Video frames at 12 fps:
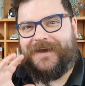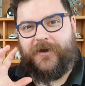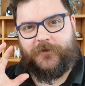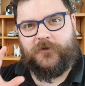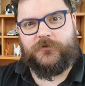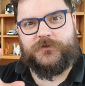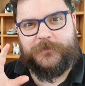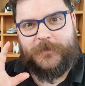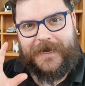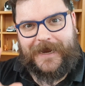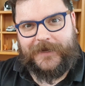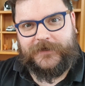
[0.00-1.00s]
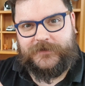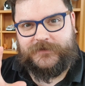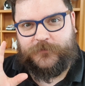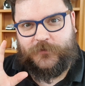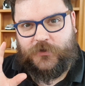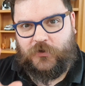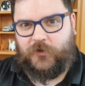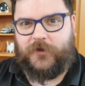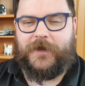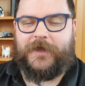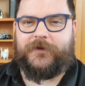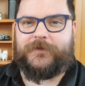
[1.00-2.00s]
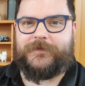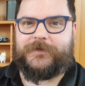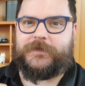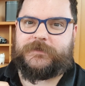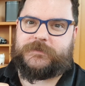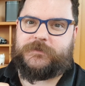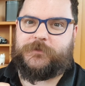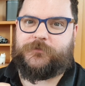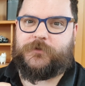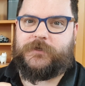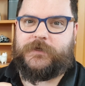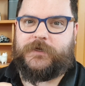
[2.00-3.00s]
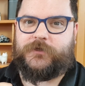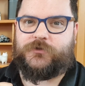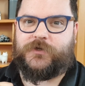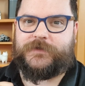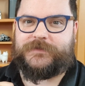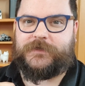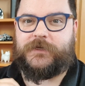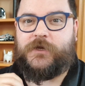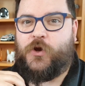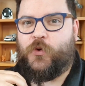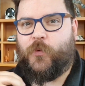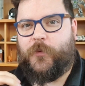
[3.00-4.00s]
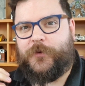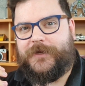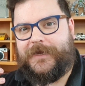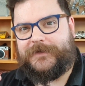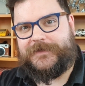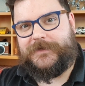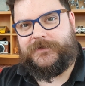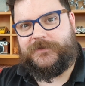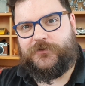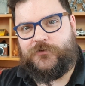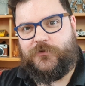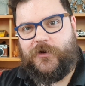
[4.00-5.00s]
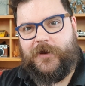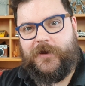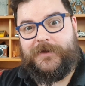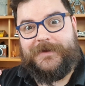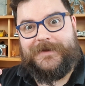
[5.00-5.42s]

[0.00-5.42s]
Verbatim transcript: I'm going to be adding some color and I think that's going to be really interesting when we get into uh,